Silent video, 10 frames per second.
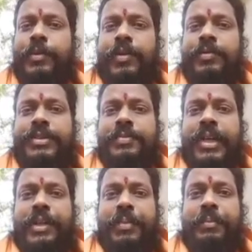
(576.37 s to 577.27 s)
problems
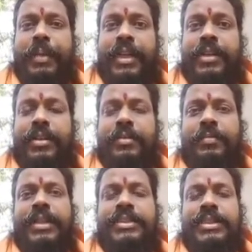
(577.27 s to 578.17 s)
might be minor,
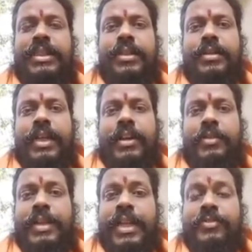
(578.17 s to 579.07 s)
but still they
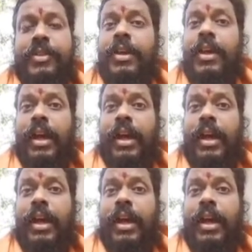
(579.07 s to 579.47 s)
have to be careful,